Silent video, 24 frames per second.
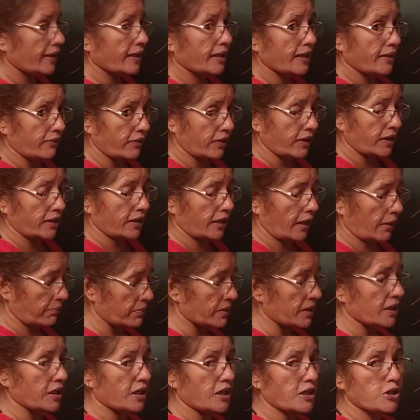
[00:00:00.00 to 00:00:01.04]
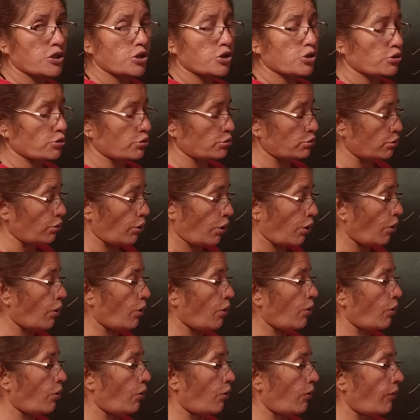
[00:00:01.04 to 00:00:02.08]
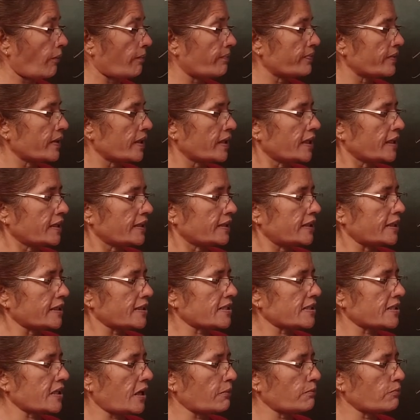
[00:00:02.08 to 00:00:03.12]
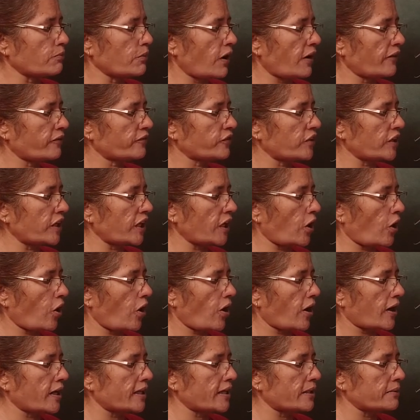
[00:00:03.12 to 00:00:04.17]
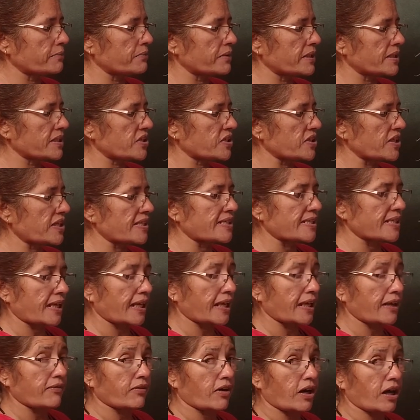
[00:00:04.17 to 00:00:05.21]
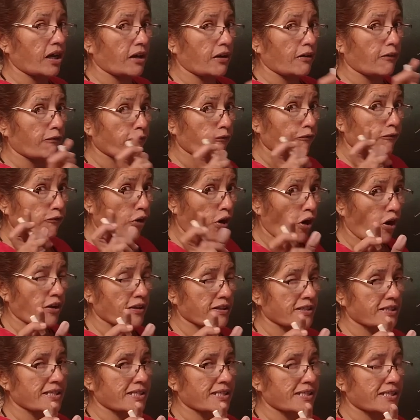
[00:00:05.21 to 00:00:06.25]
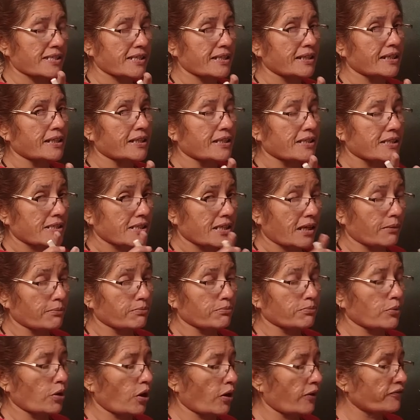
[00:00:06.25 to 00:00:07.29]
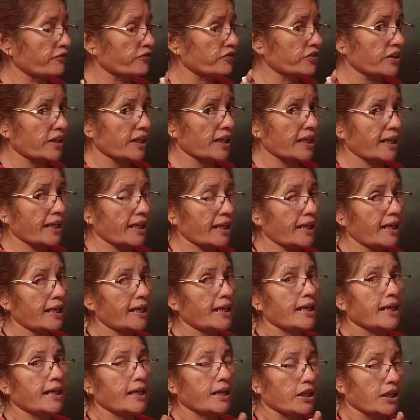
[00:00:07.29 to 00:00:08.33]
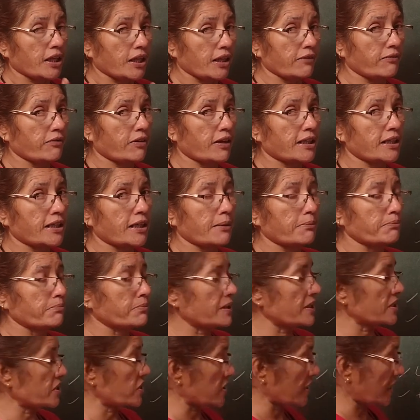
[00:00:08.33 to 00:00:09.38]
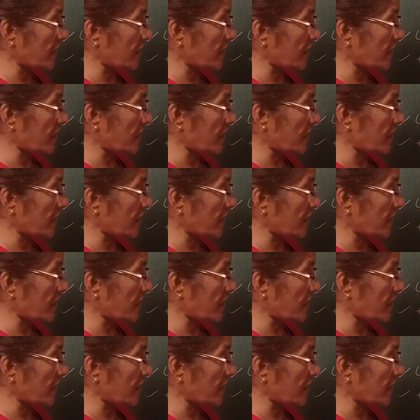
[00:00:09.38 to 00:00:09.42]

even numbers? No. The sum of three odd numbers is even. False. Sum of three even numbers